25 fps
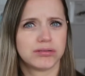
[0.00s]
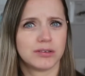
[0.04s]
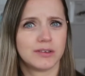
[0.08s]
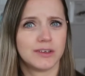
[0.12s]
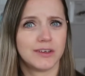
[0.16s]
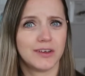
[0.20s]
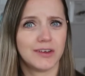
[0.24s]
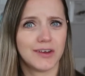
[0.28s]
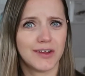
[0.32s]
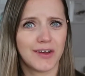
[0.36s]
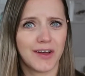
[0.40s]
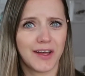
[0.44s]

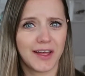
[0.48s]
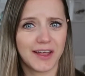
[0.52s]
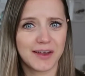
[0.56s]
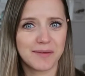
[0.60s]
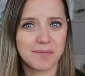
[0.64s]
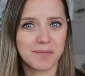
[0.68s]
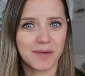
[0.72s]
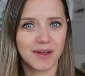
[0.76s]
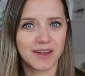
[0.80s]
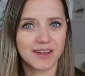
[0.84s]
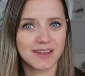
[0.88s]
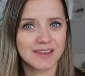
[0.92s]

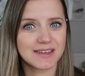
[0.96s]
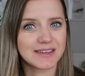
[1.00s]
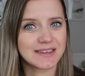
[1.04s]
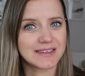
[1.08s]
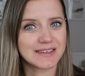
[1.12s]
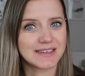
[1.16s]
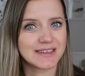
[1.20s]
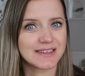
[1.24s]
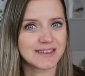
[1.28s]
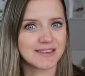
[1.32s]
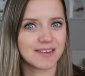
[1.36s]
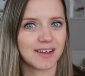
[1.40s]
9
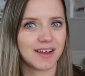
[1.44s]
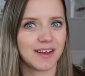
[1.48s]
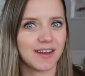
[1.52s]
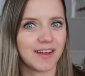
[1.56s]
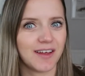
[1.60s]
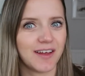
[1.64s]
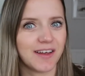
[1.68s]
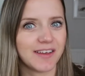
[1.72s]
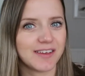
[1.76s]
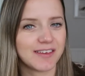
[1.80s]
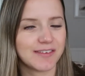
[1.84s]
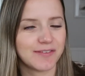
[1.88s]
months since I
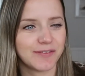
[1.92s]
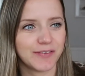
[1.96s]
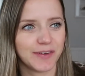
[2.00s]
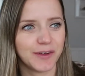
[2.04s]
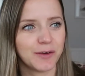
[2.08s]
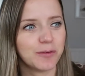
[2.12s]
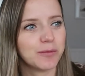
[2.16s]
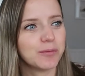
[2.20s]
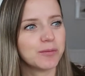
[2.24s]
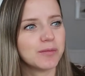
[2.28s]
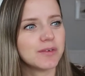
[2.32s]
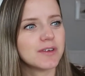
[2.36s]
last
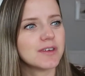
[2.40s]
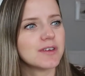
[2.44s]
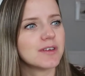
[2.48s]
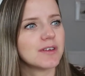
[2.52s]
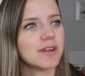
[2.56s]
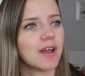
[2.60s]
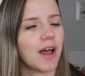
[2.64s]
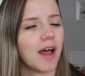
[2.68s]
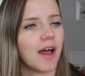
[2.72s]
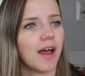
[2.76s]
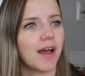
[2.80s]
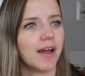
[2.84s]
filmed
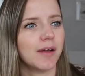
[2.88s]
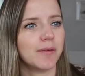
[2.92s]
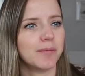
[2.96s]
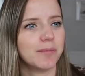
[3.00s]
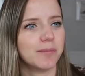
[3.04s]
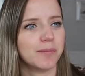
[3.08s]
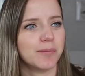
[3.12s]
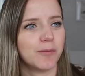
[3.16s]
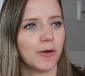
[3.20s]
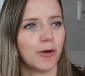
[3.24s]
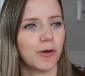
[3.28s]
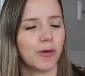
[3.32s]

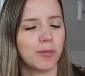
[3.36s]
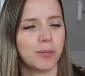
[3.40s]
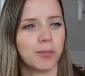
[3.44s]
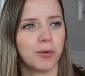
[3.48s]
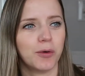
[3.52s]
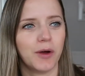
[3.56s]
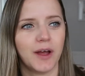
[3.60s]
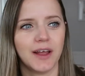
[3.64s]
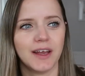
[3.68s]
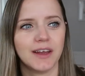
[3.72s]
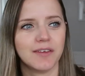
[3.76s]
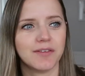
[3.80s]
or
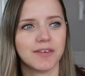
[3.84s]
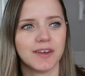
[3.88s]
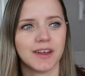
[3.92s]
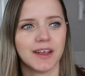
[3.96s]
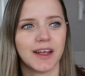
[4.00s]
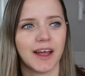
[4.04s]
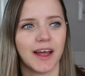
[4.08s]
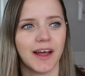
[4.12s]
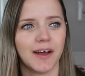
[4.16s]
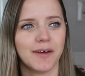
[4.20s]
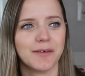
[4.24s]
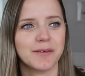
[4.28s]
put
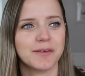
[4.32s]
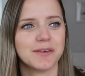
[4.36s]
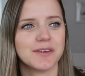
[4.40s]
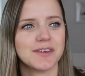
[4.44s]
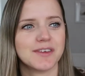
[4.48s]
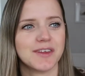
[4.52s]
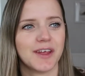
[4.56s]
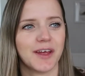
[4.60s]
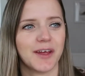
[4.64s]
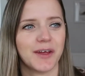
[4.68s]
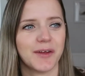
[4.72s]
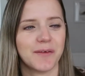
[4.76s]
anything out.
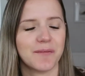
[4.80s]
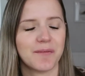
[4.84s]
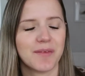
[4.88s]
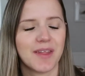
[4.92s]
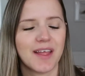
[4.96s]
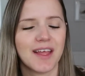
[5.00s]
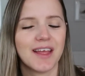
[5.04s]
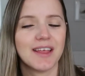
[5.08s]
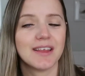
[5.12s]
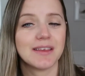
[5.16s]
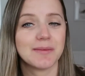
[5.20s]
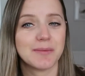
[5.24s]
So
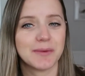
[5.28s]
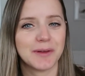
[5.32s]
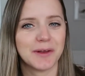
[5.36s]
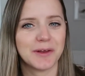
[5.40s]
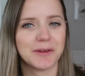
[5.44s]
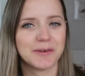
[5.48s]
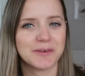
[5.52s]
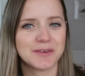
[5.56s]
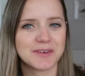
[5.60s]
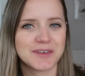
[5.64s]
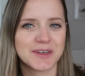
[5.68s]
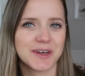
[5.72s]
it's been
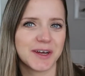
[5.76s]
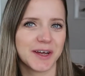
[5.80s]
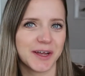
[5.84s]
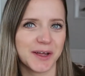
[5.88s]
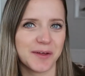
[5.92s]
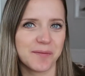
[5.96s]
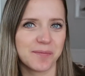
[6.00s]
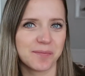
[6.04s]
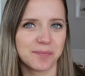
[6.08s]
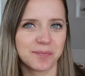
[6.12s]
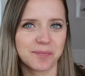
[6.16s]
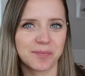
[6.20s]
a long
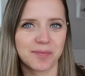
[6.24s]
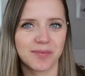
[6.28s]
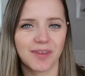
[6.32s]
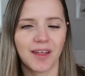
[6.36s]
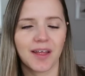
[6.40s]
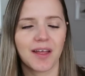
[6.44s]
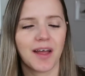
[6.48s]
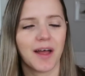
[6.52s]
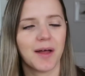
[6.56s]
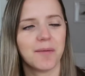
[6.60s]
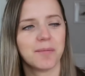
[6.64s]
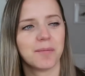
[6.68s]
time.
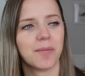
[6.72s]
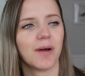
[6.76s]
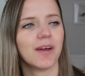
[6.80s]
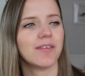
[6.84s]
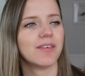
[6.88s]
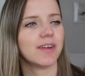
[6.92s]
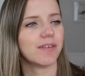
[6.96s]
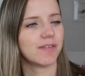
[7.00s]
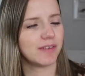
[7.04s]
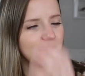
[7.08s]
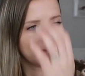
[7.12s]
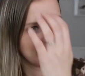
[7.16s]
But I
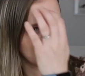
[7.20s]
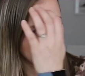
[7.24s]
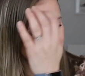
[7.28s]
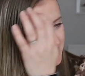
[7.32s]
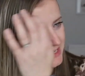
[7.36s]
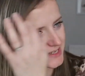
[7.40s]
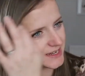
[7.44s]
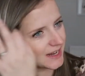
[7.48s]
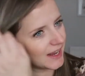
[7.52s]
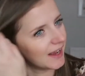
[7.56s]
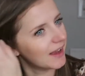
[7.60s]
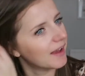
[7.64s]
definitely
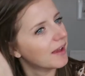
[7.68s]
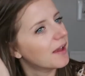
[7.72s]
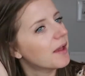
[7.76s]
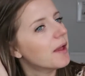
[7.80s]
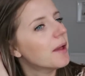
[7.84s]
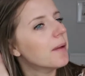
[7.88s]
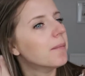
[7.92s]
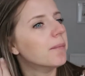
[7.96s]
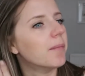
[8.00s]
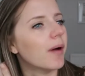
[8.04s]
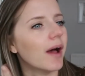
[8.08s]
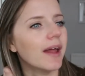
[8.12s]
missed it,
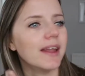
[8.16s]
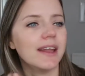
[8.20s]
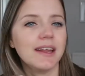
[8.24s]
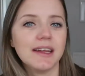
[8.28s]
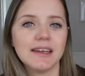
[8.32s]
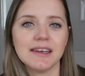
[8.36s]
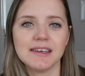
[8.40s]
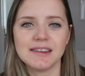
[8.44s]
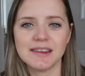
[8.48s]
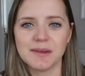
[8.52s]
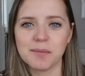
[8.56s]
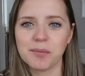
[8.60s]
but I
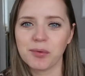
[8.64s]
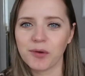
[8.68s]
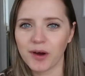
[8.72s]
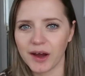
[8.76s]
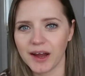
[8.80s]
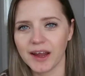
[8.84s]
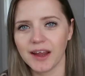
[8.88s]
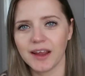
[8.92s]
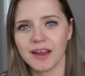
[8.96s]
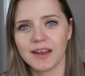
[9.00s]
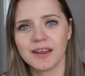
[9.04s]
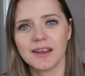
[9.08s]
needed the
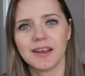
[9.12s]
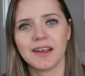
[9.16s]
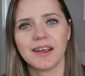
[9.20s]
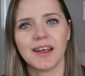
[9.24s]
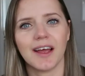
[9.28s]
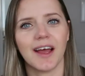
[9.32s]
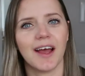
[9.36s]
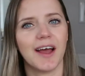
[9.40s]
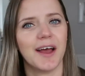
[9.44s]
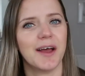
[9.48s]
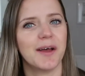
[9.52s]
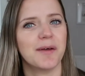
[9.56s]
break.
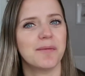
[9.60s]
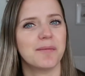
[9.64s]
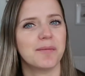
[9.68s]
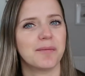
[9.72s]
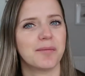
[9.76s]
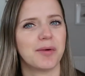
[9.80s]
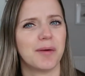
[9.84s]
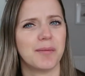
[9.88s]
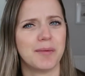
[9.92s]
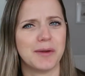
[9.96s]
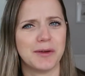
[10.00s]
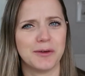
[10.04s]

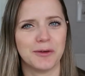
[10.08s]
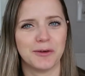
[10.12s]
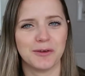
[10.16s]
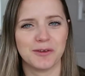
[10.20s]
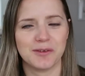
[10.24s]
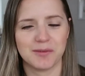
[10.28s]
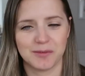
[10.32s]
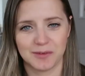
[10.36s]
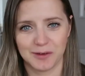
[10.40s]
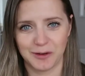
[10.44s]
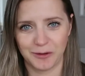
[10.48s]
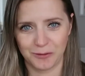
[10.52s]
Probably not
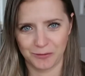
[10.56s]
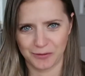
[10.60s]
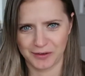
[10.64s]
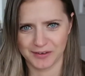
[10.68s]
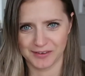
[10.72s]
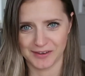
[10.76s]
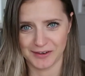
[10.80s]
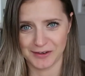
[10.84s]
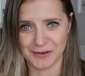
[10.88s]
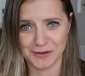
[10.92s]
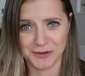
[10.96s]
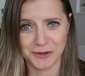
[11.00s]
as long
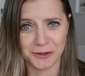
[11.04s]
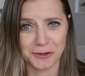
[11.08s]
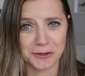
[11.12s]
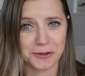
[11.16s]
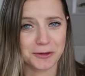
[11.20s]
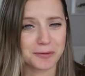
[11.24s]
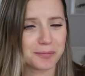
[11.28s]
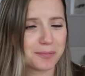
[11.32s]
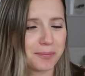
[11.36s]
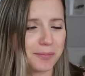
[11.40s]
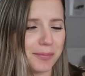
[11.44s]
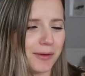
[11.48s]
as I
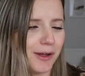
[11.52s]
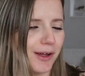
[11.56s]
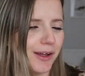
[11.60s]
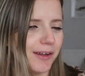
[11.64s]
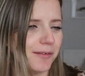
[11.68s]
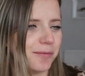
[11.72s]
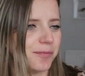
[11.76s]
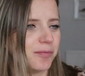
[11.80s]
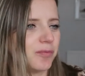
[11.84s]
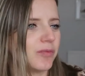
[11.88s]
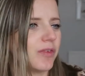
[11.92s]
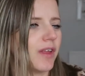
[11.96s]
took,
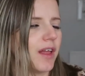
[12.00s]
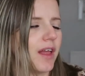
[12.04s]
but